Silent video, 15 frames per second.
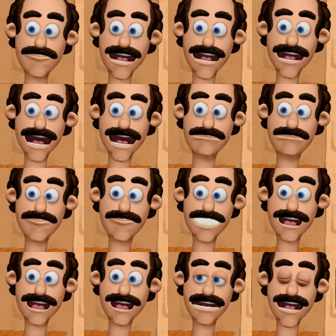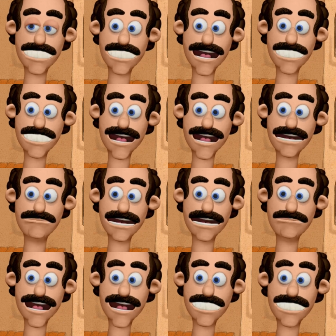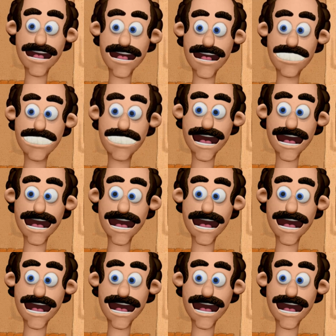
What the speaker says: began with a growing sense of Indian nationalism